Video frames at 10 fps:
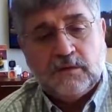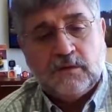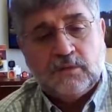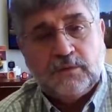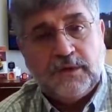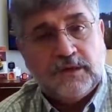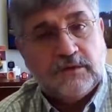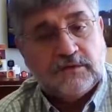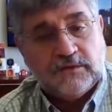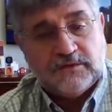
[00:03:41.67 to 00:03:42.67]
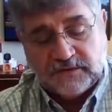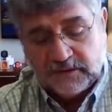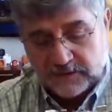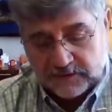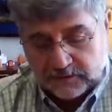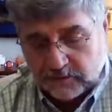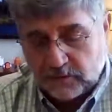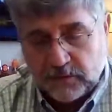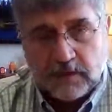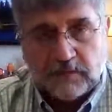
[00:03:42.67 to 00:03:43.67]
When we introduced this,
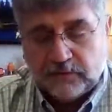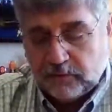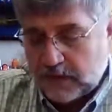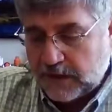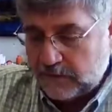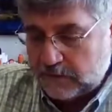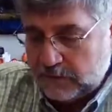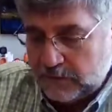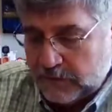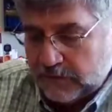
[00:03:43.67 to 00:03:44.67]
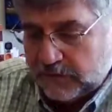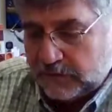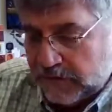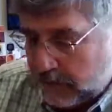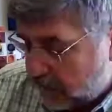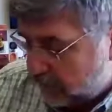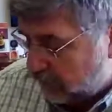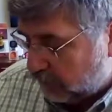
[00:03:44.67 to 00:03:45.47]
we also got something extra.